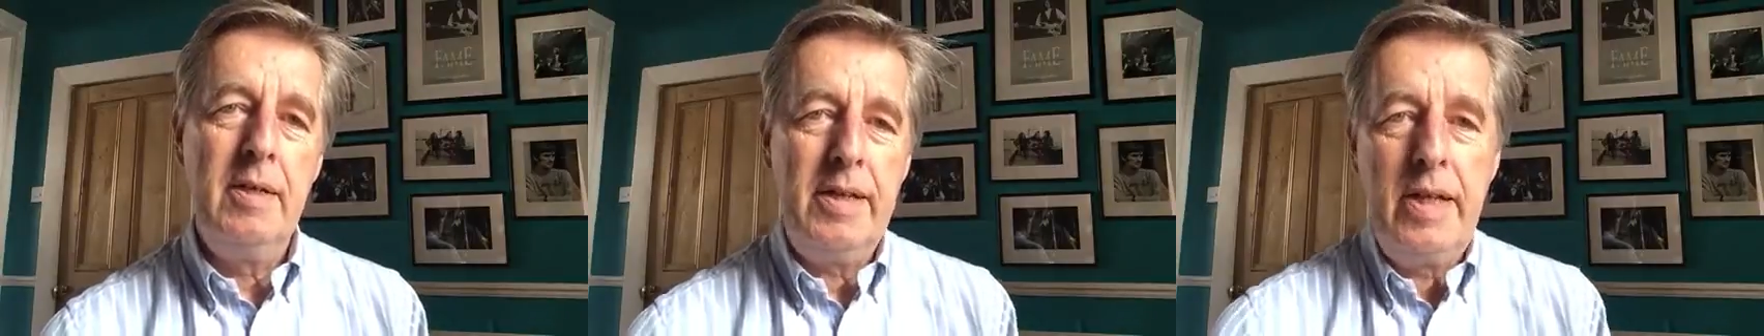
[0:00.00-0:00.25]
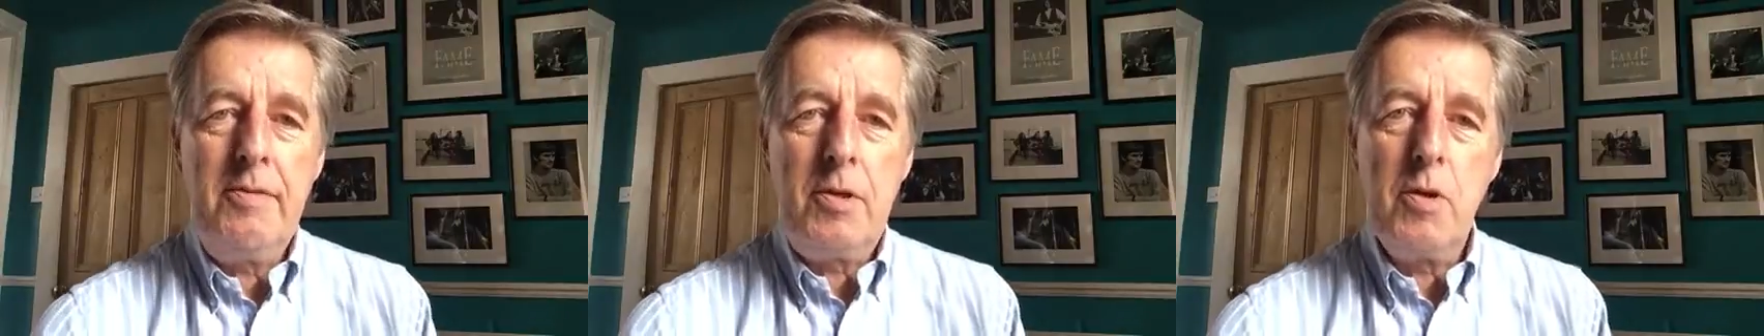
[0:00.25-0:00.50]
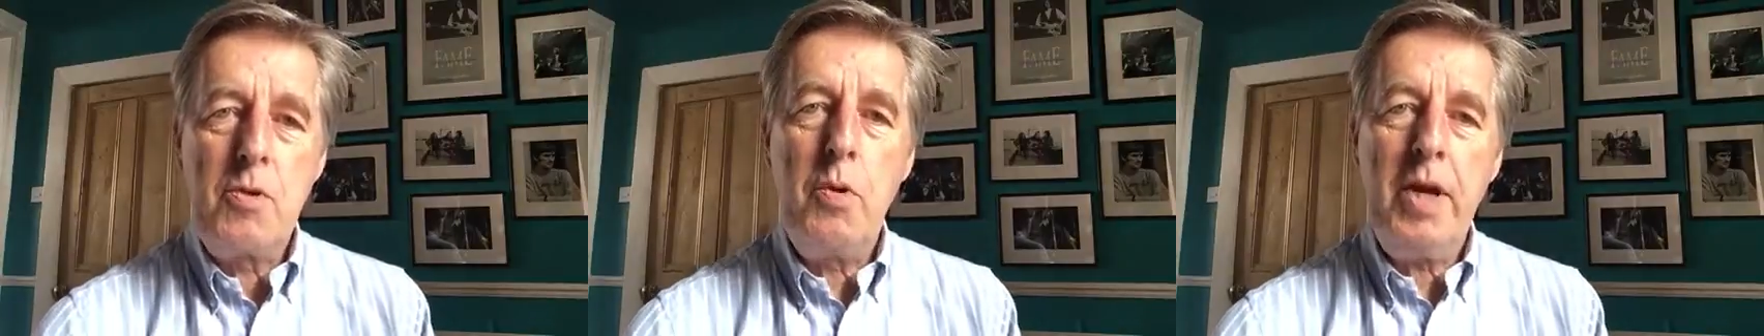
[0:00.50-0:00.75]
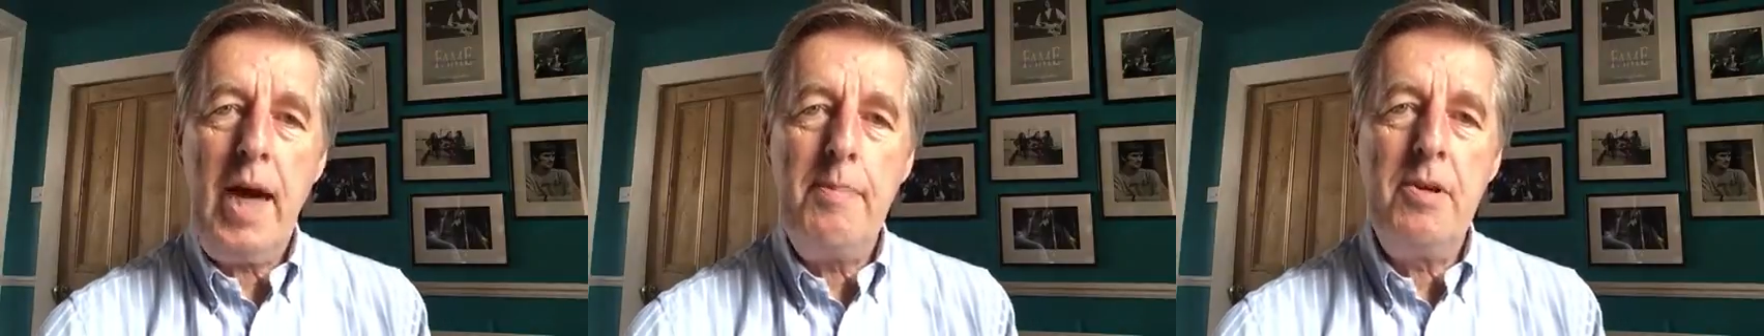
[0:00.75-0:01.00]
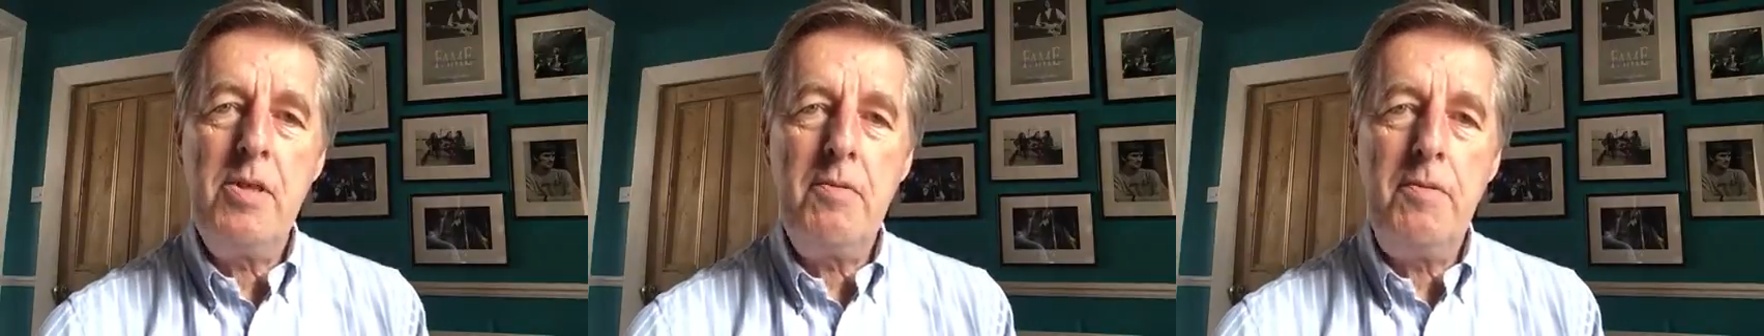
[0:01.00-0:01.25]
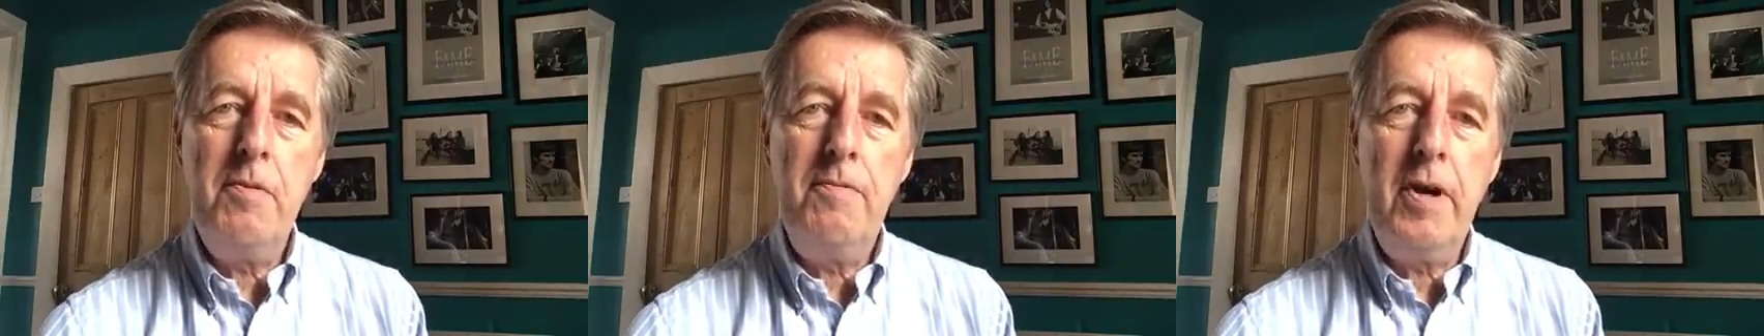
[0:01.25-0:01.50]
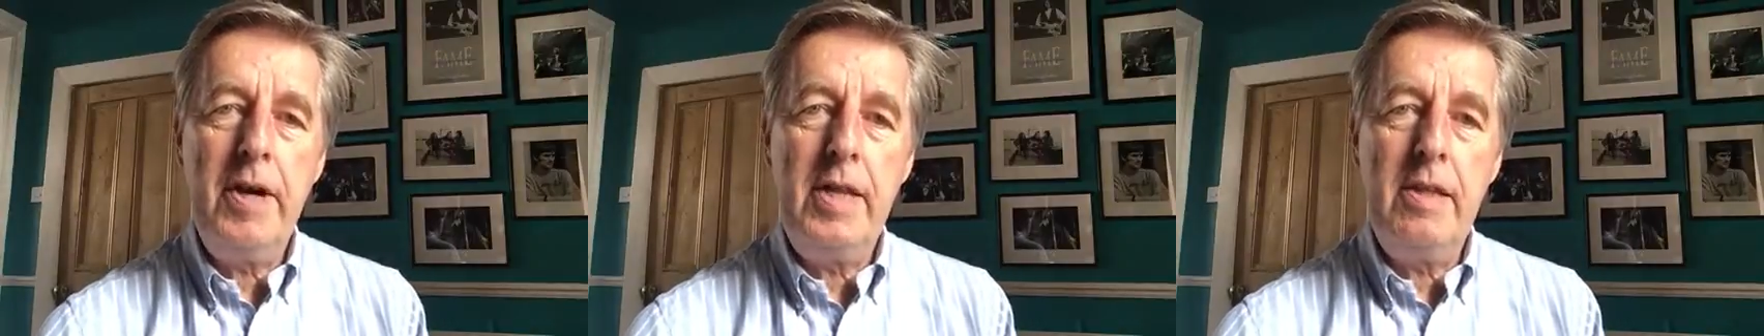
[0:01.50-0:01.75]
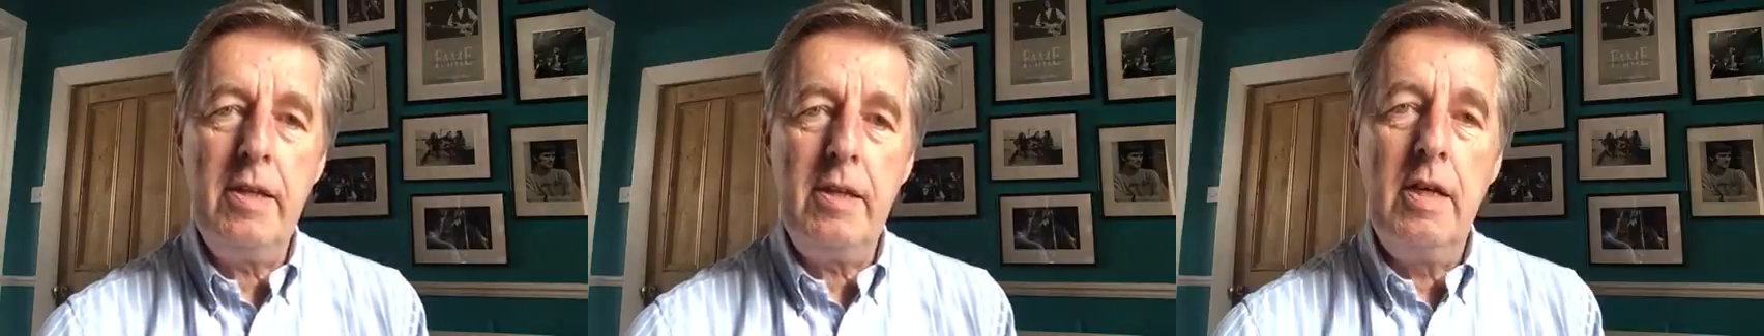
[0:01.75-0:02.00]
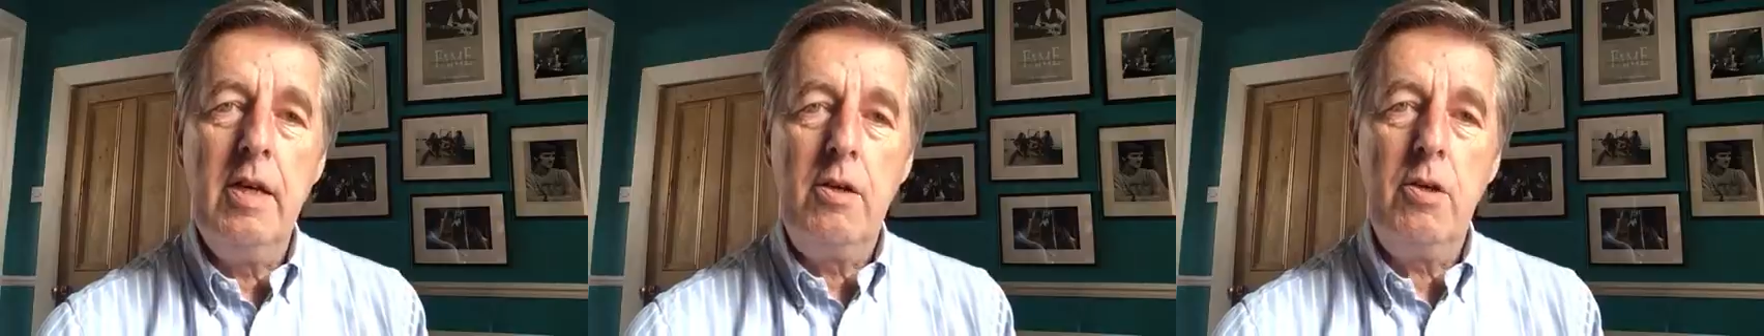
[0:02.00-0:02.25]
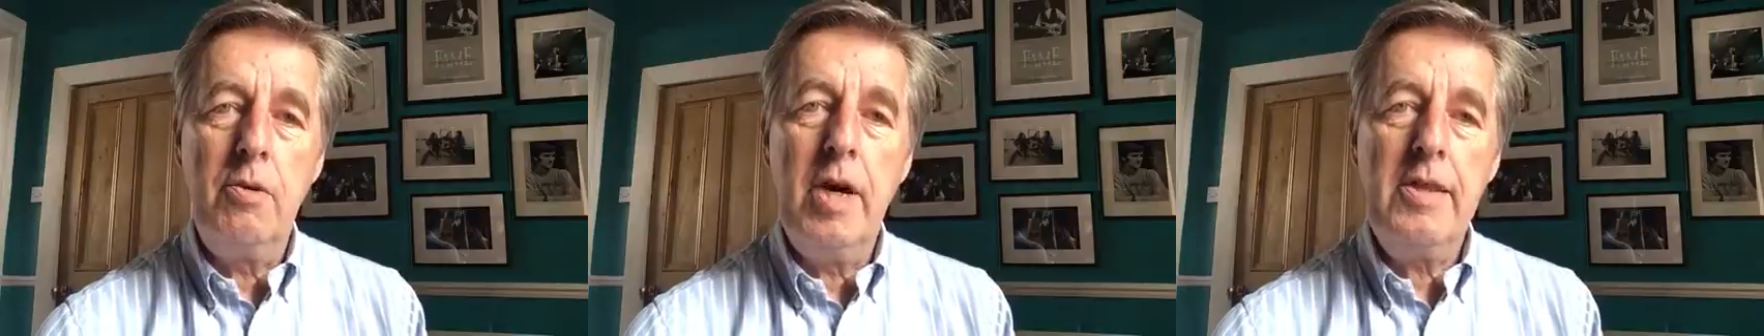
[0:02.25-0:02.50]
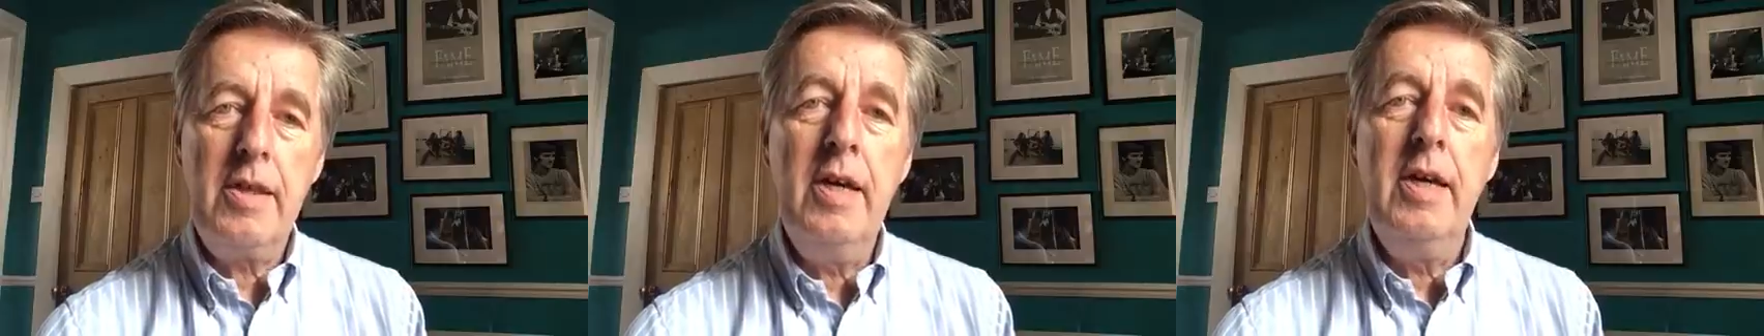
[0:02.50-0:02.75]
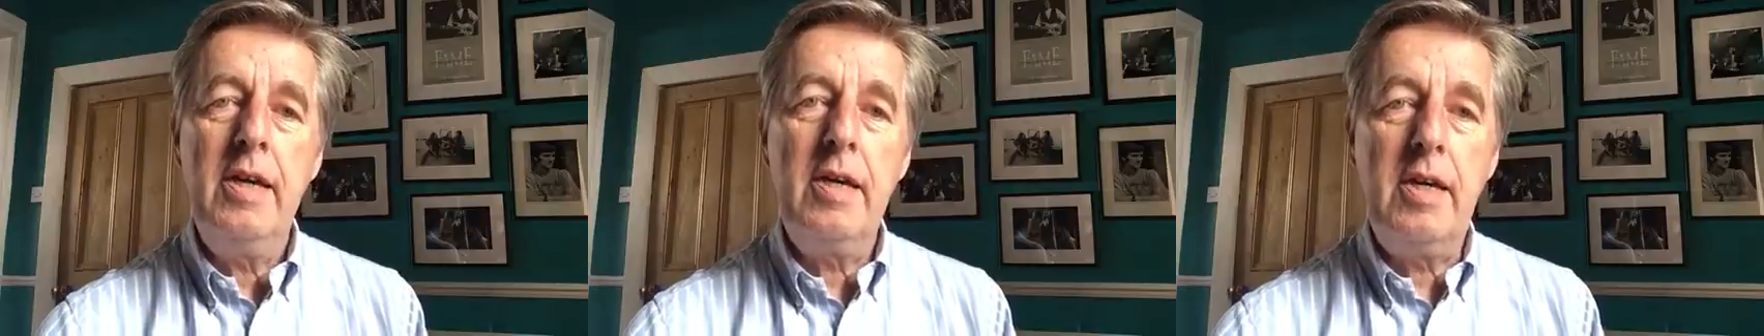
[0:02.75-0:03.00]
And then, of course, what happens if you find that you're either